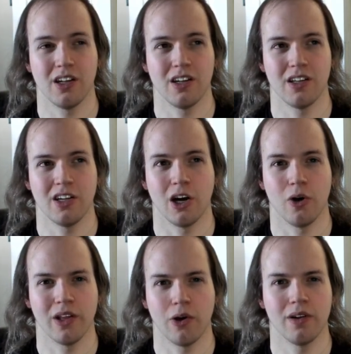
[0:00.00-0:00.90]

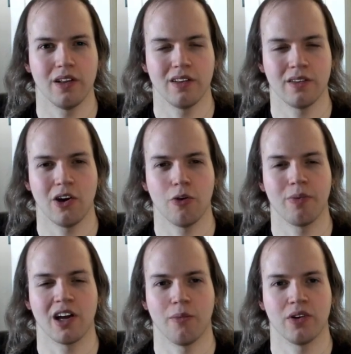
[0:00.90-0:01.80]
They would
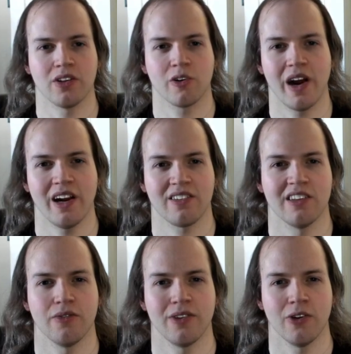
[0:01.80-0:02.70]
become one of the greatest
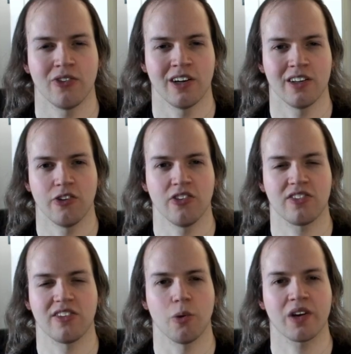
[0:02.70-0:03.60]
in the future, and they're
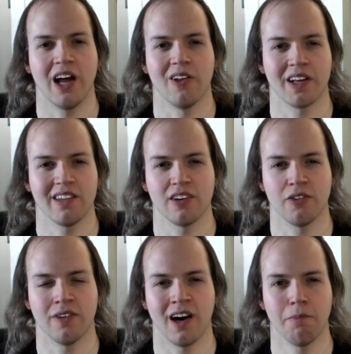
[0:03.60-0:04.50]
just still killing it
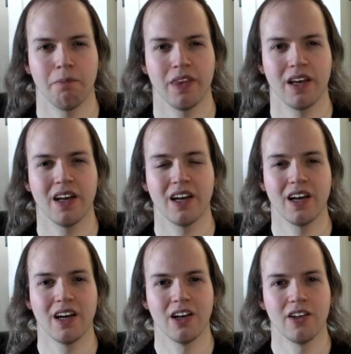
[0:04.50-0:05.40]
so far.
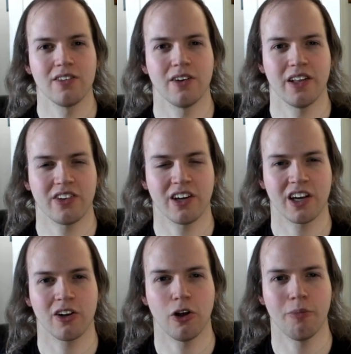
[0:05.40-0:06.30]
So that's going
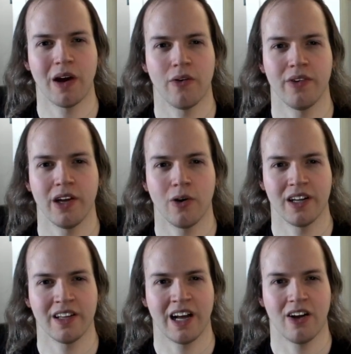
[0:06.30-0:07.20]
to conclude my review
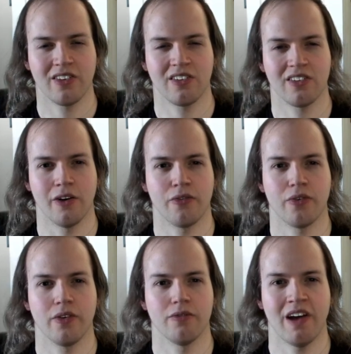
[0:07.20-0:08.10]
and analysis
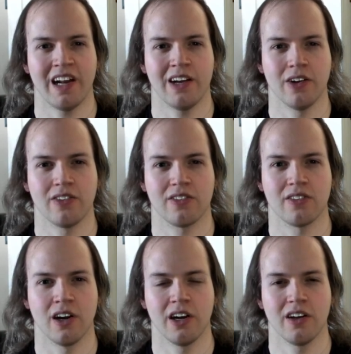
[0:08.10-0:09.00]
of Van Halen's
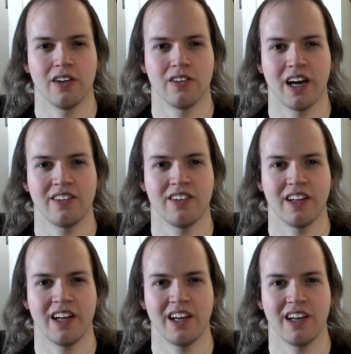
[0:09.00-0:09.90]

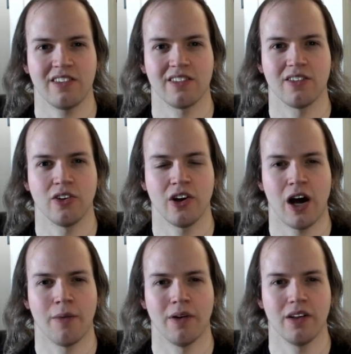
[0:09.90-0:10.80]
1980 studio
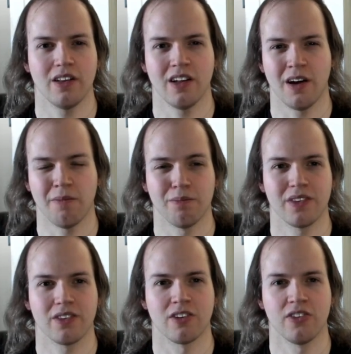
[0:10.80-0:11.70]
album,
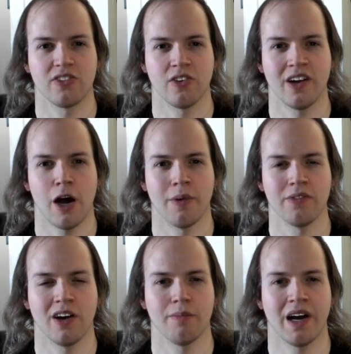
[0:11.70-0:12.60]
3rd studio
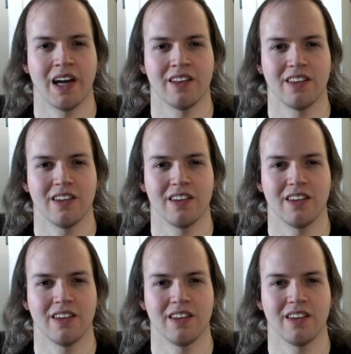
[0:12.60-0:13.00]
album done by